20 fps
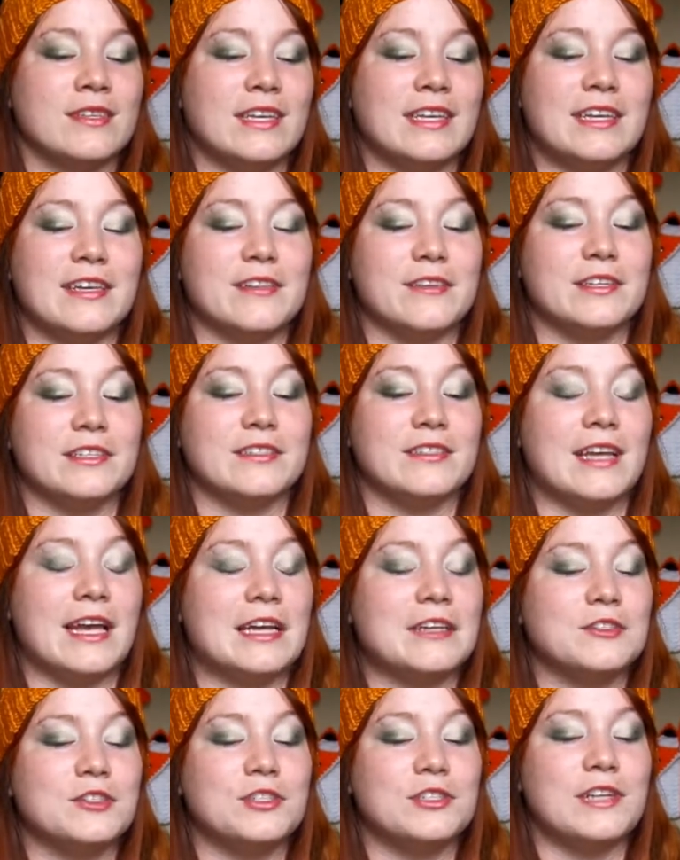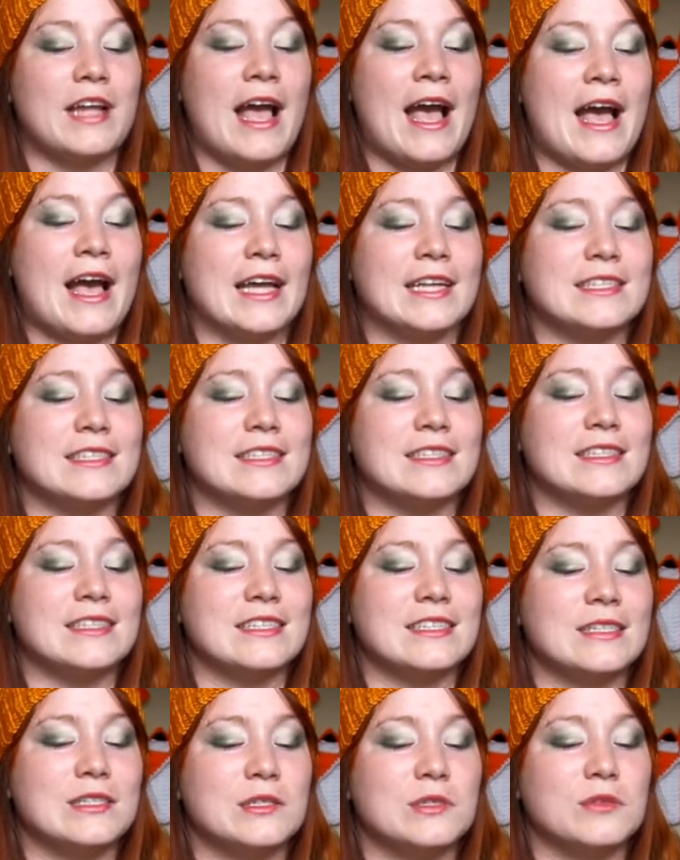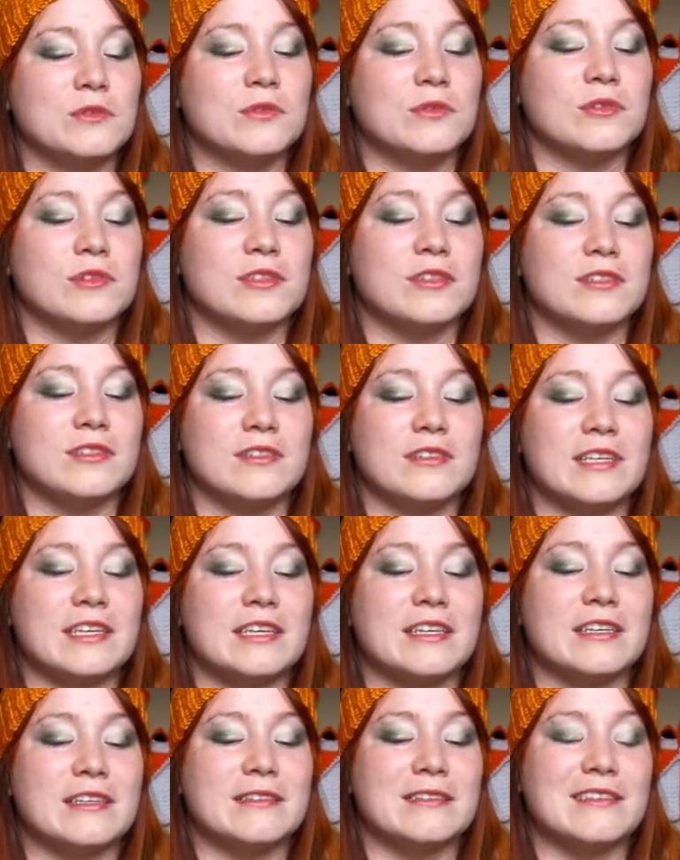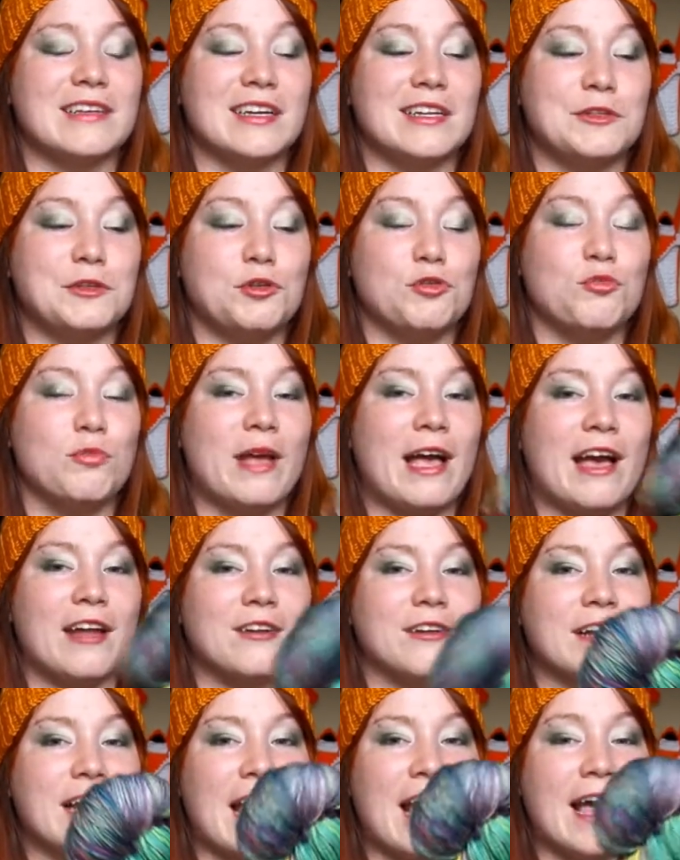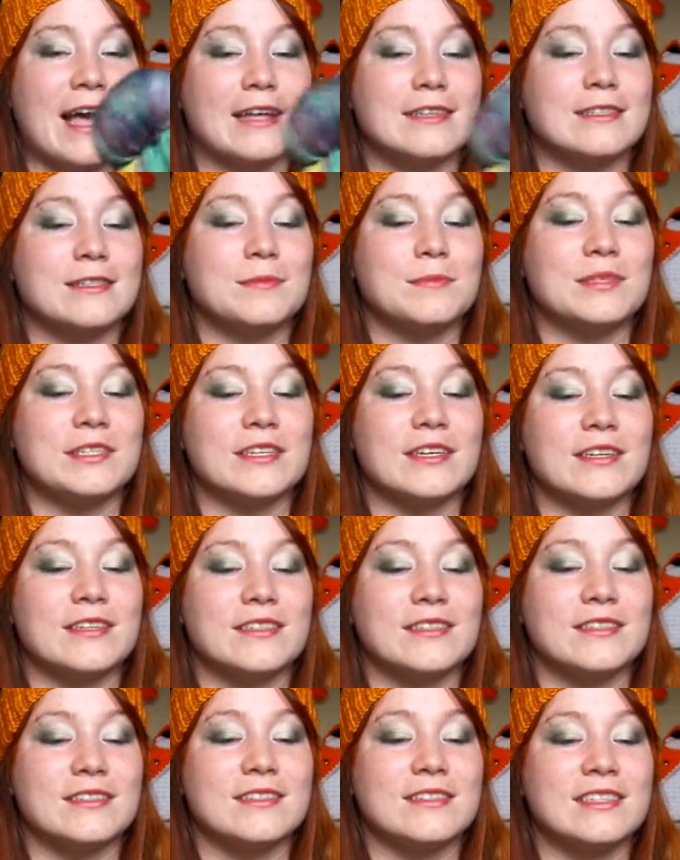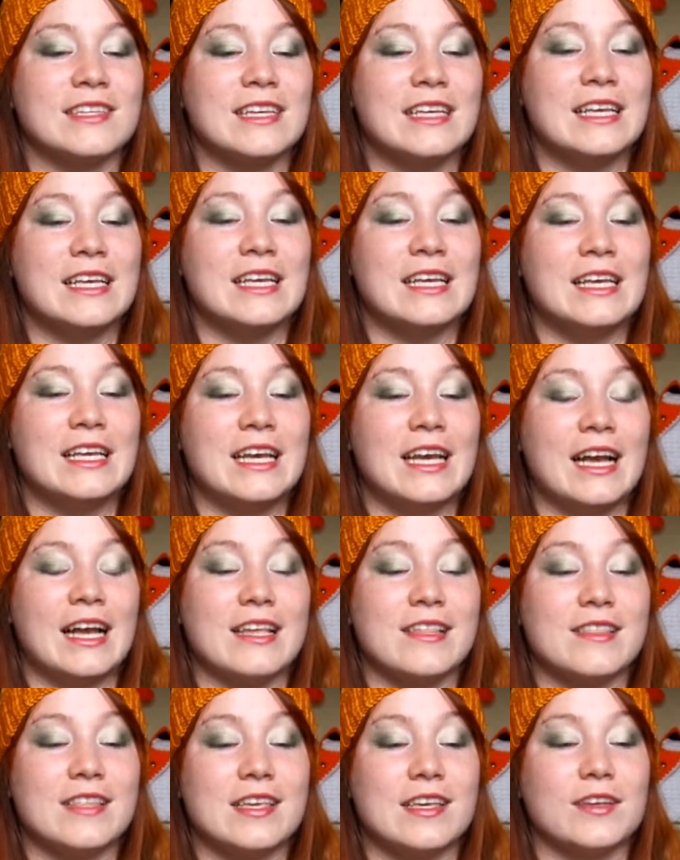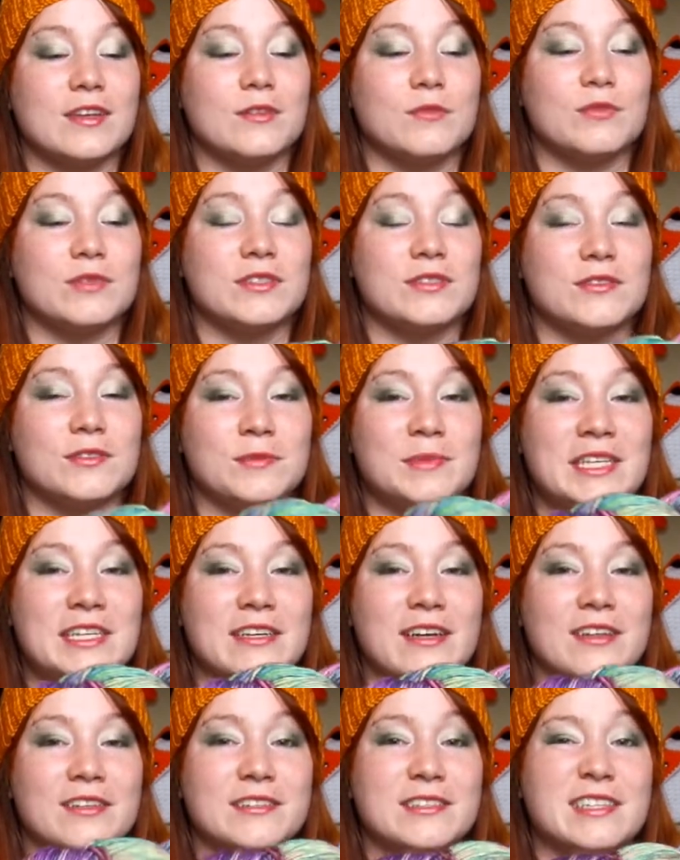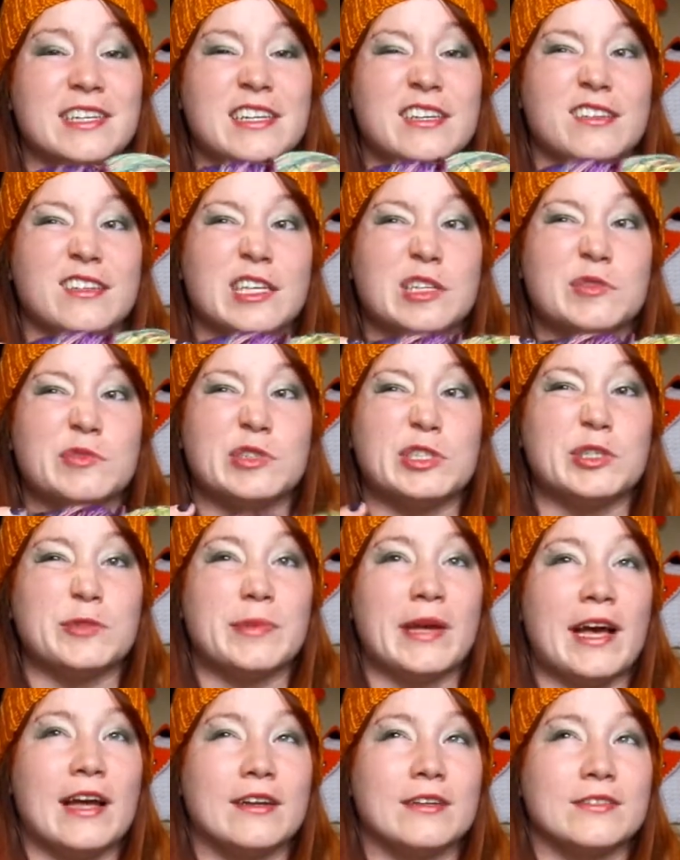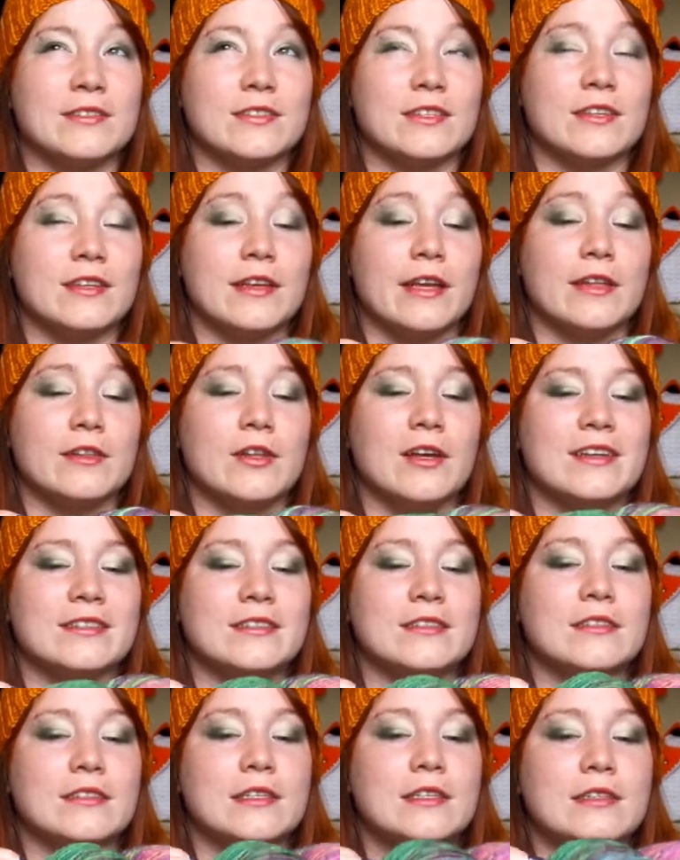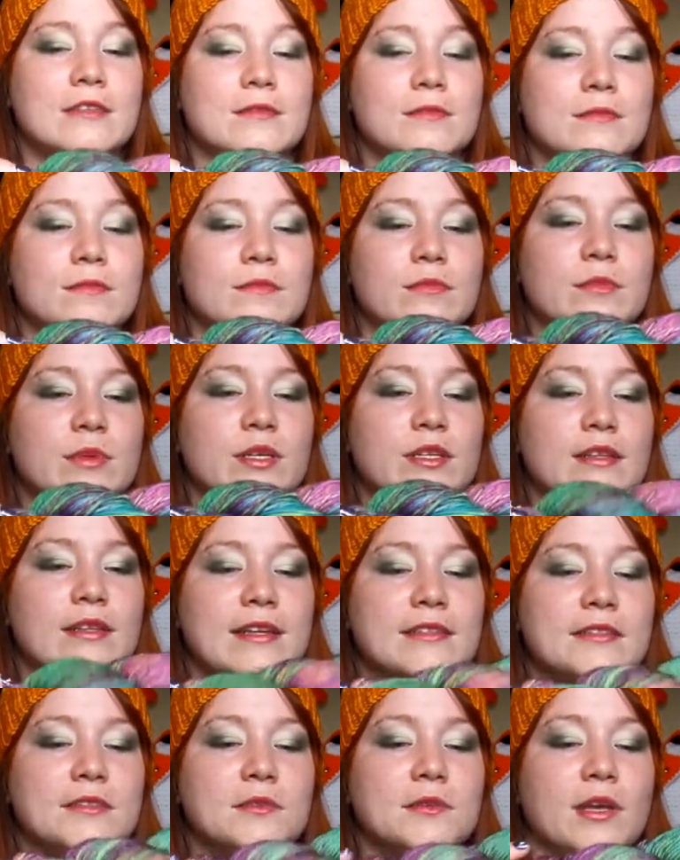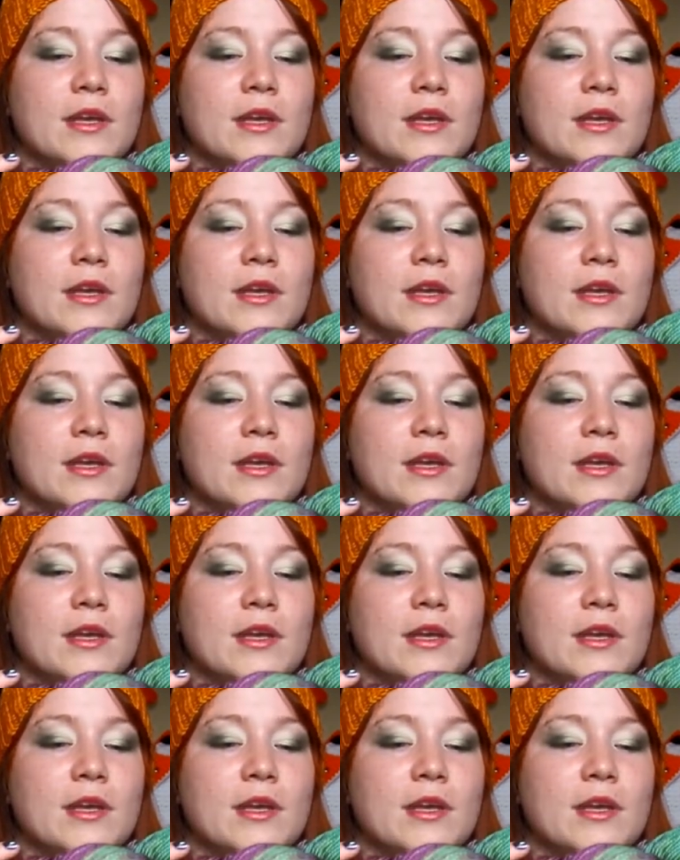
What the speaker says: like either a textured hat or like a no pattern hat, because I think with so many colors, any like real pattern's gonna get lost in it, but that's